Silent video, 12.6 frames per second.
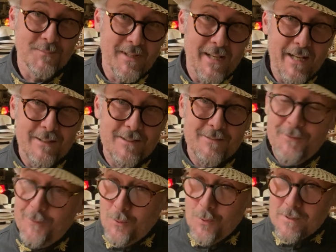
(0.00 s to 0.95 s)
And
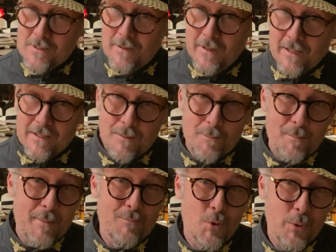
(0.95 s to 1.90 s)
if you want something that's a
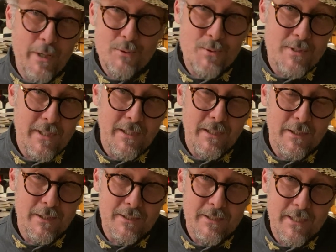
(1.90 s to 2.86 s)
bit more interesting
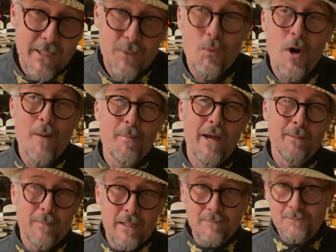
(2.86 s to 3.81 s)
than your standard white
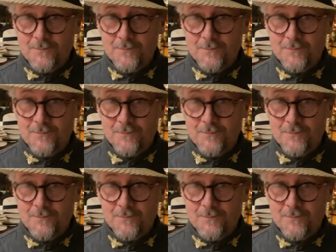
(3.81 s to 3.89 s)
Panama,